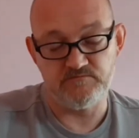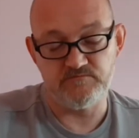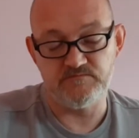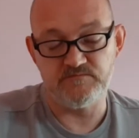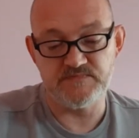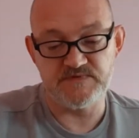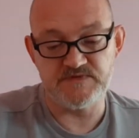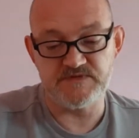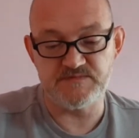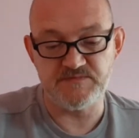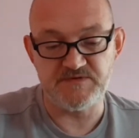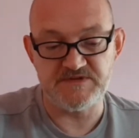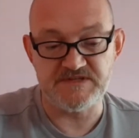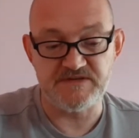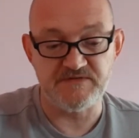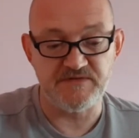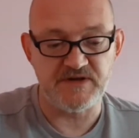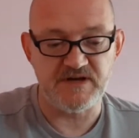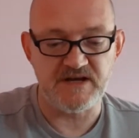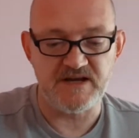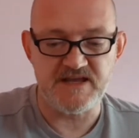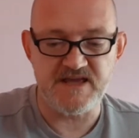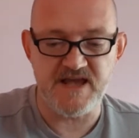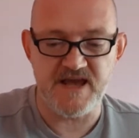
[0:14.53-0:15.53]

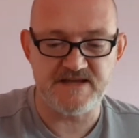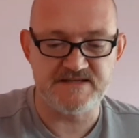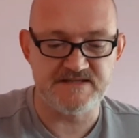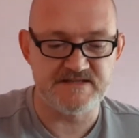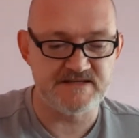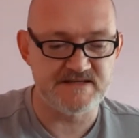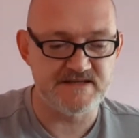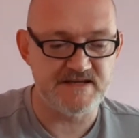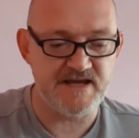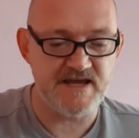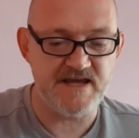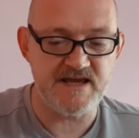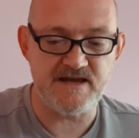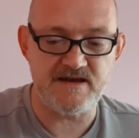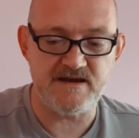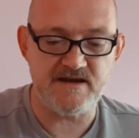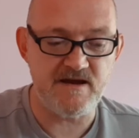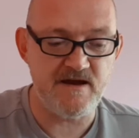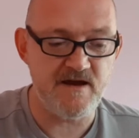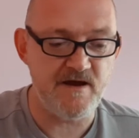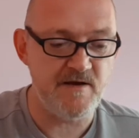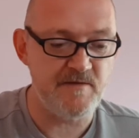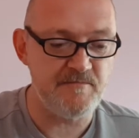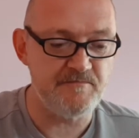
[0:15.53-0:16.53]
specifically yesterday.
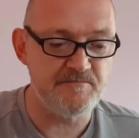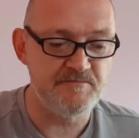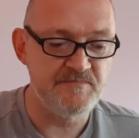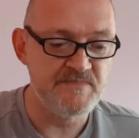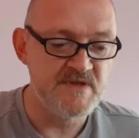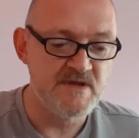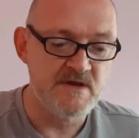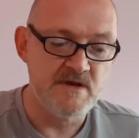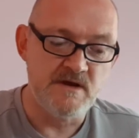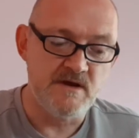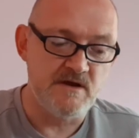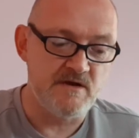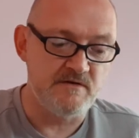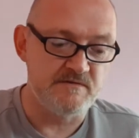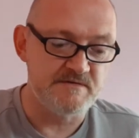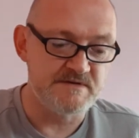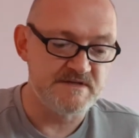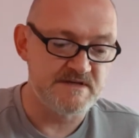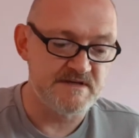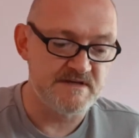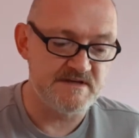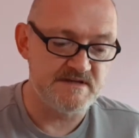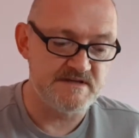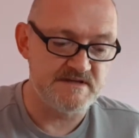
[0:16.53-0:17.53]

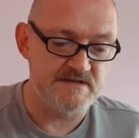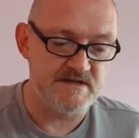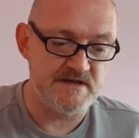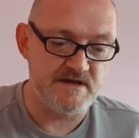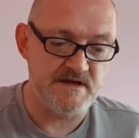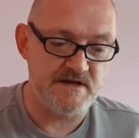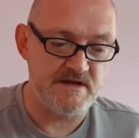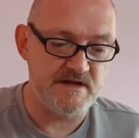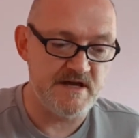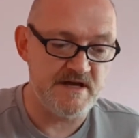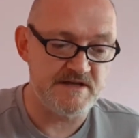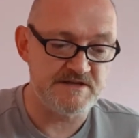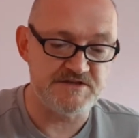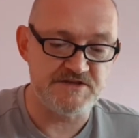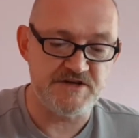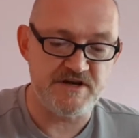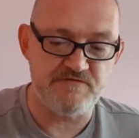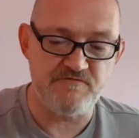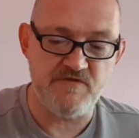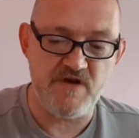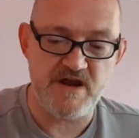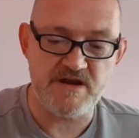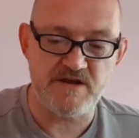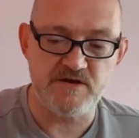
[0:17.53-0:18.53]
Obviously, at SJ
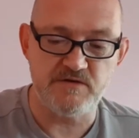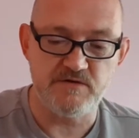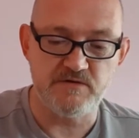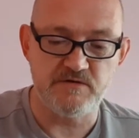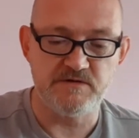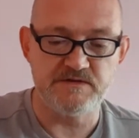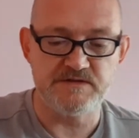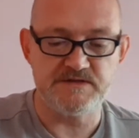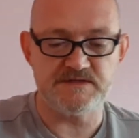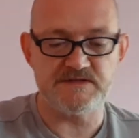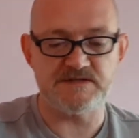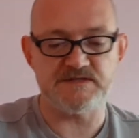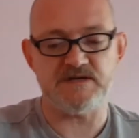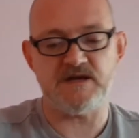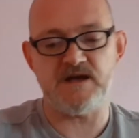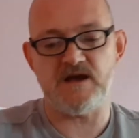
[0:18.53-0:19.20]
Records.